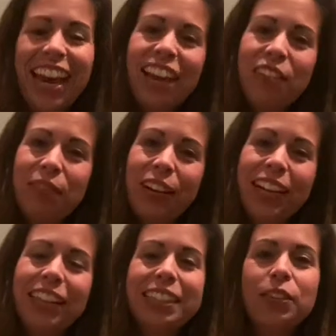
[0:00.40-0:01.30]

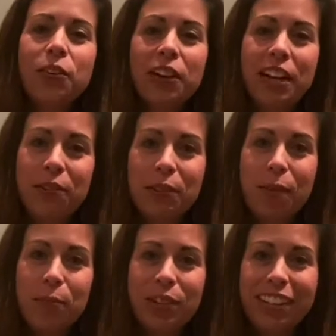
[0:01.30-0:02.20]
everybody, it's Lauren with
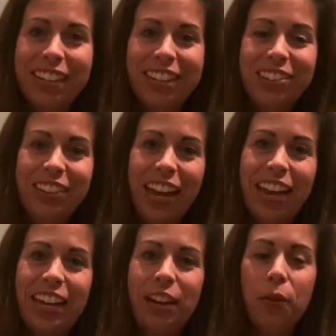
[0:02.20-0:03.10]
Memory Lane
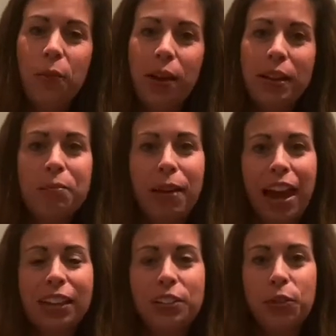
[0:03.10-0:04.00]
Jane. Welcome
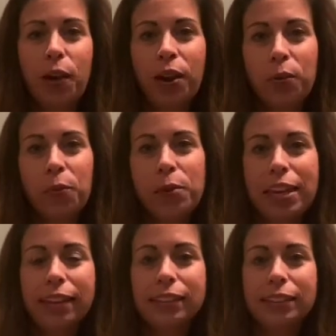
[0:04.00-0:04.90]
back to our
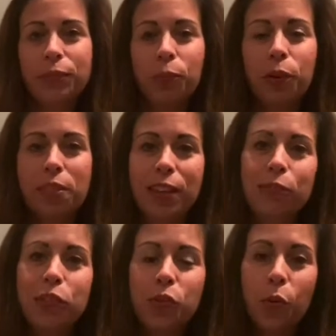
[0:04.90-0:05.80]
week's worth of
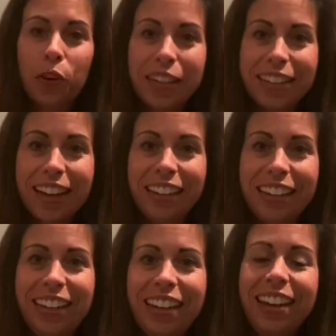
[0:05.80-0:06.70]

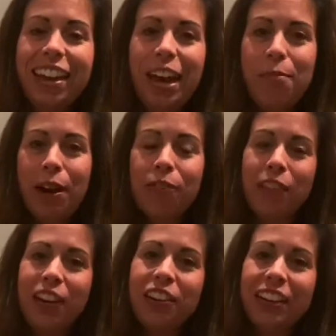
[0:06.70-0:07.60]
storytelling about
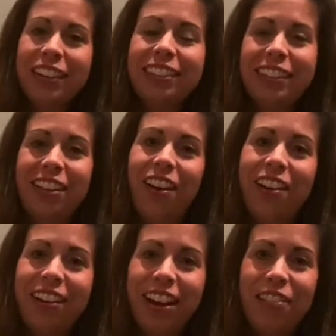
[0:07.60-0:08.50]
veterans in
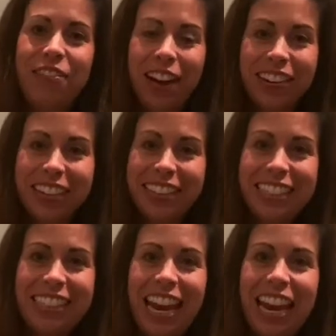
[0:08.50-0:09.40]
honor of Veterans
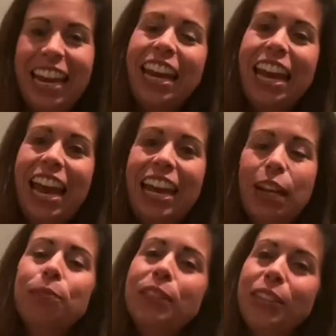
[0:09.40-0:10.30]
Day. And
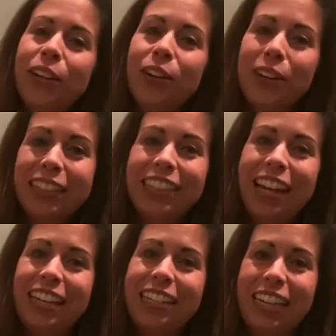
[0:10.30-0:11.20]
I'm so
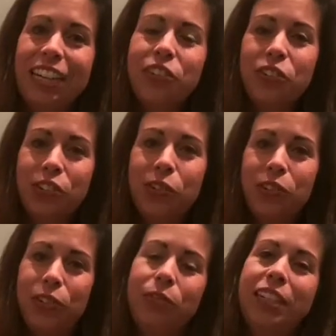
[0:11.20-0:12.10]
excited to
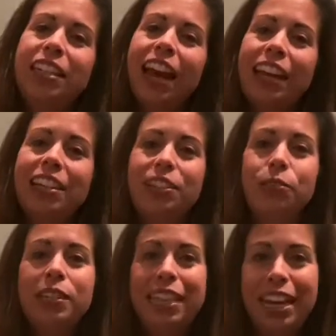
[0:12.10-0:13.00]
introduce you tonight to
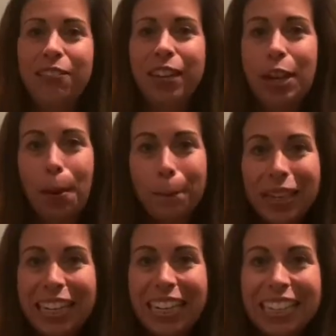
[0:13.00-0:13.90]
David
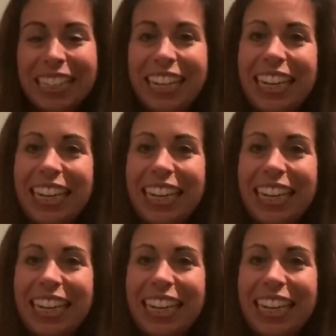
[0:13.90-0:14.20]
Meneley.